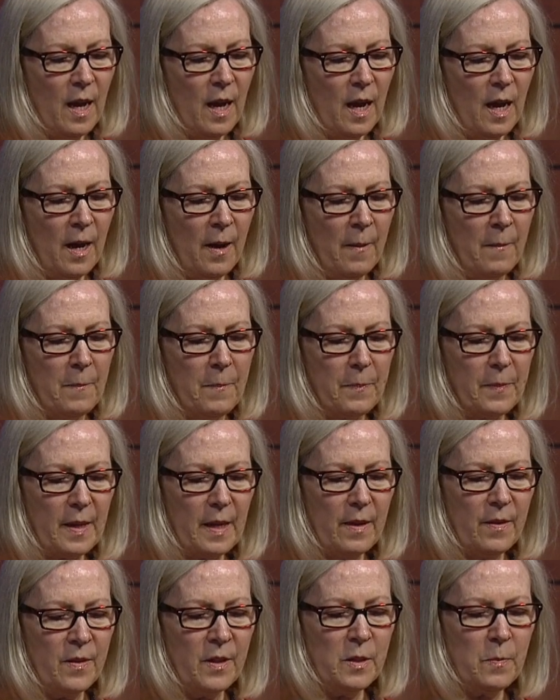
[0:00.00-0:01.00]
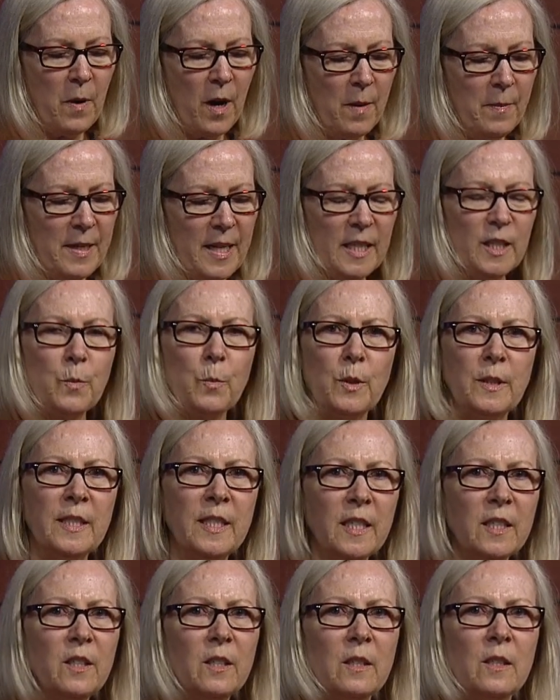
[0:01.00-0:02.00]
Um, the department has
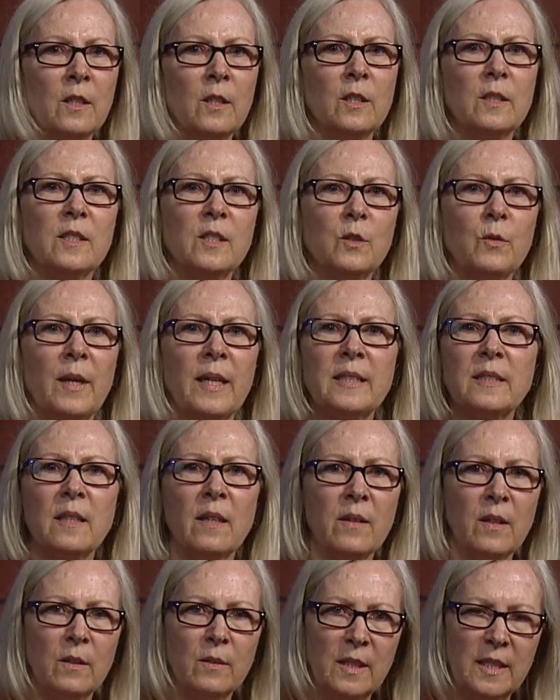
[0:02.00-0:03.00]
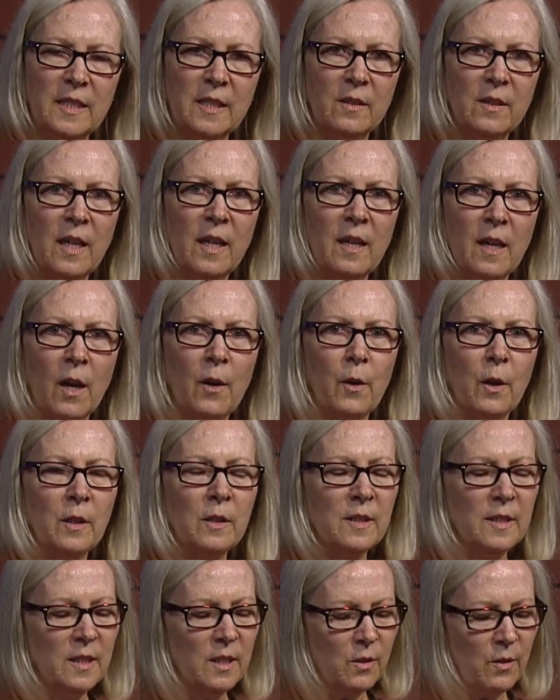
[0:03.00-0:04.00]
particular strengths, although these are not our
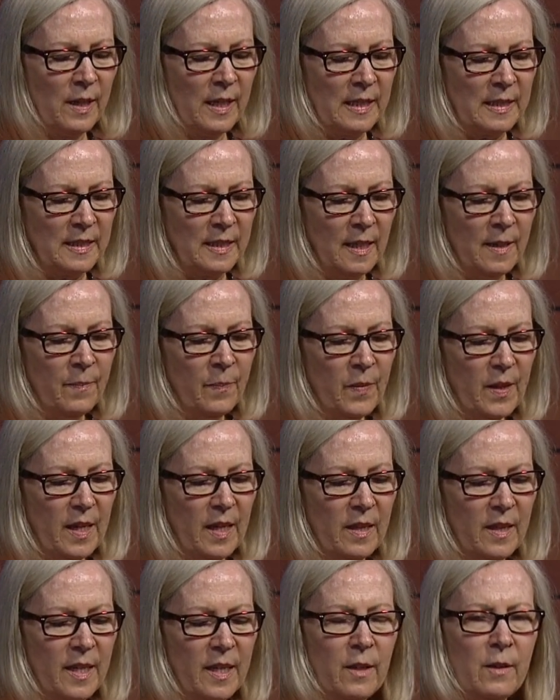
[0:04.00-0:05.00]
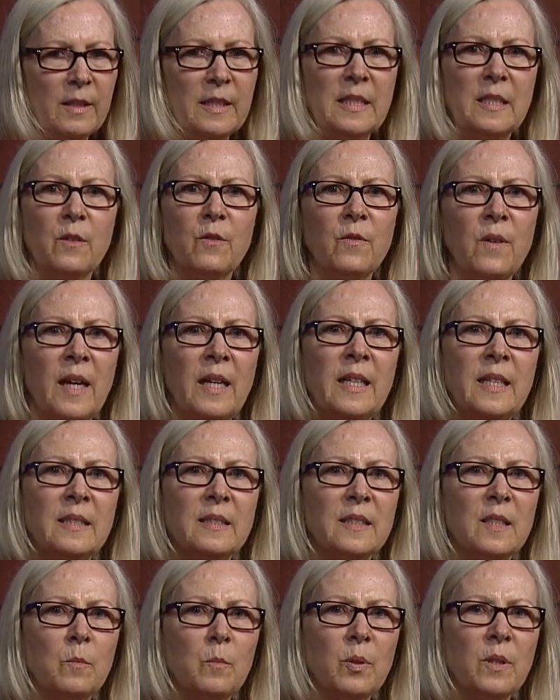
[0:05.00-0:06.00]
only strengths in the areas of
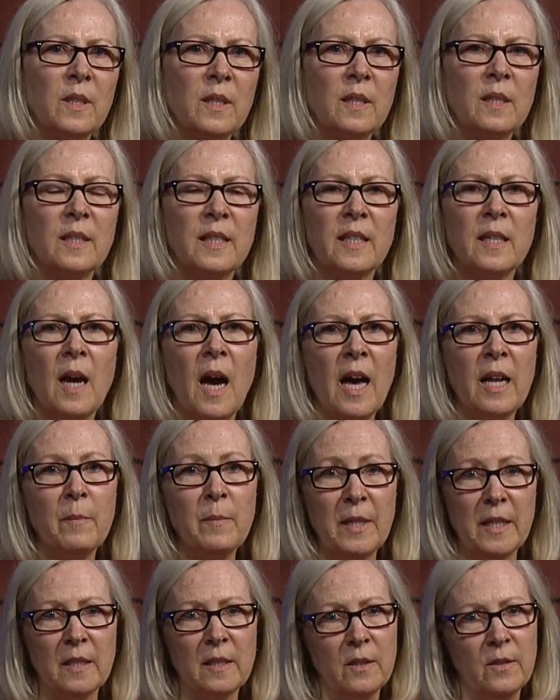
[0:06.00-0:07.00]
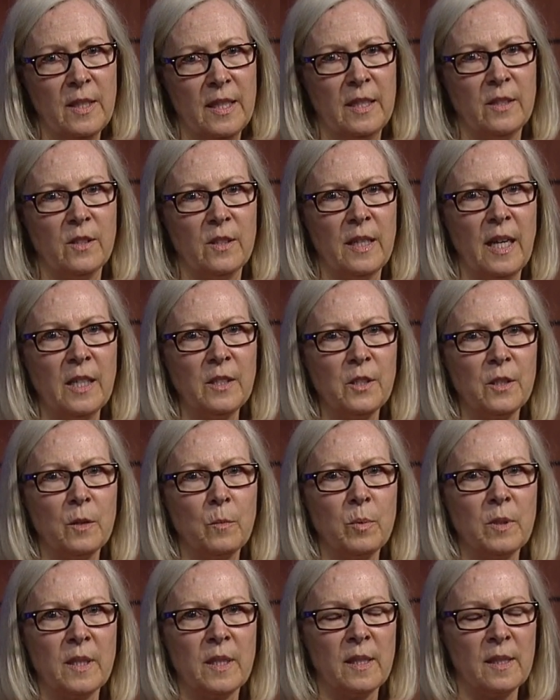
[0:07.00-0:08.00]
finance and political economy, including international
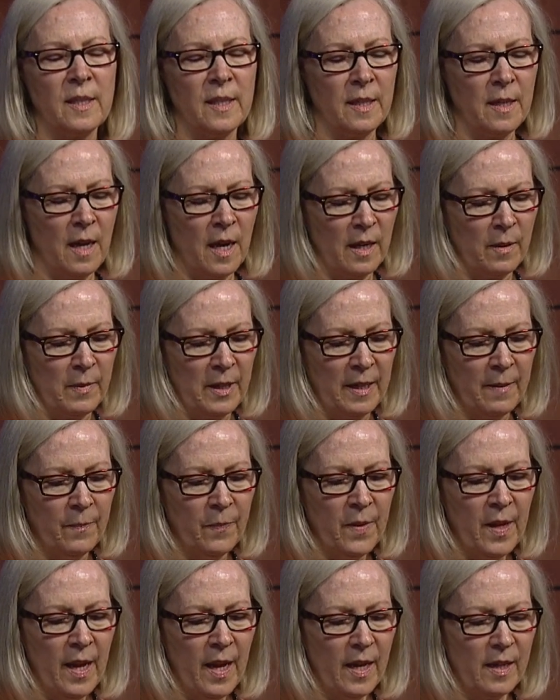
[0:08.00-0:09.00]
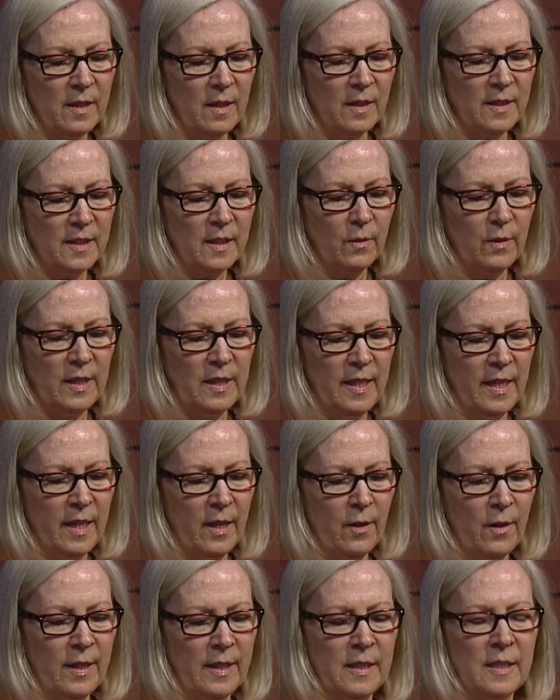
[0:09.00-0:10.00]
political economy, and also in the
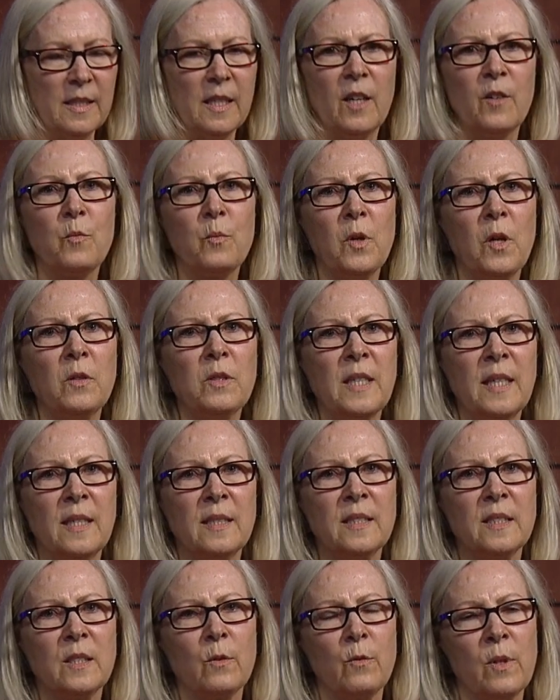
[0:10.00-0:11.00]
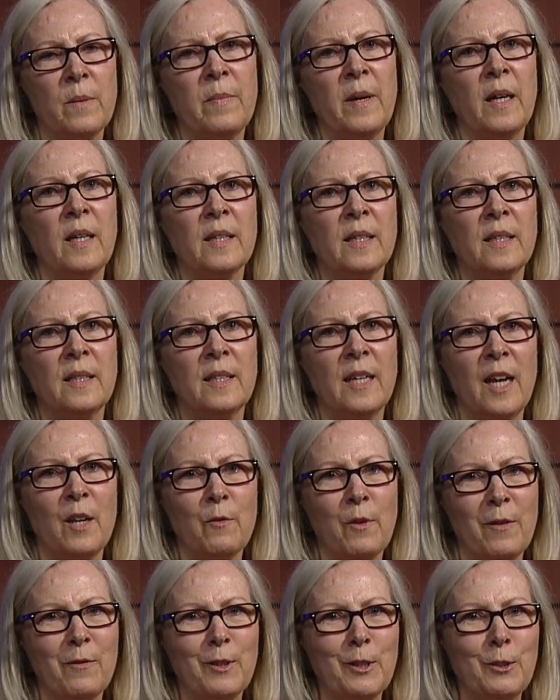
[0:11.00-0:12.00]
areas of protest, rebellion, and
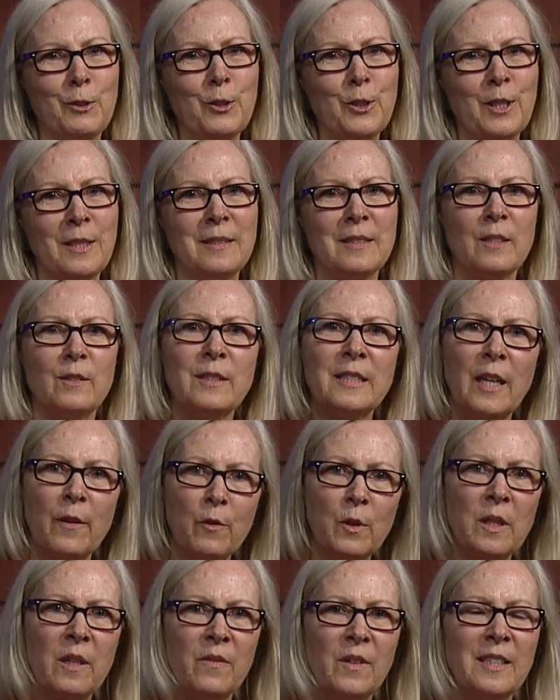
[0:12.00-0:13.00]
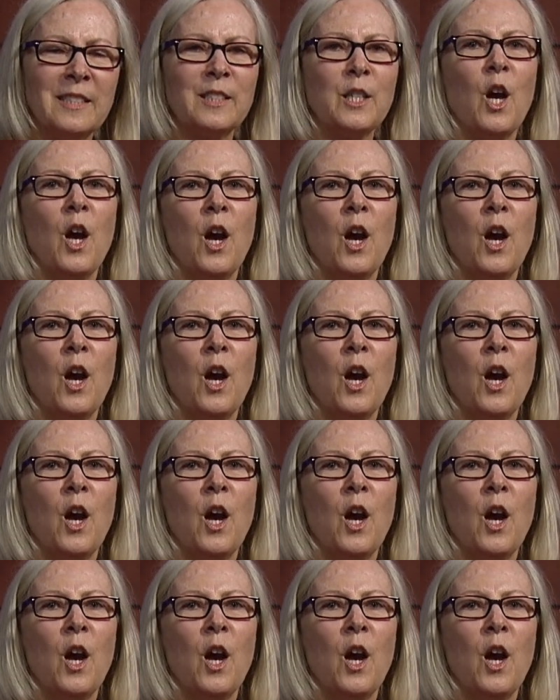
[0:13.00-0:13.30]
revolution. So several of us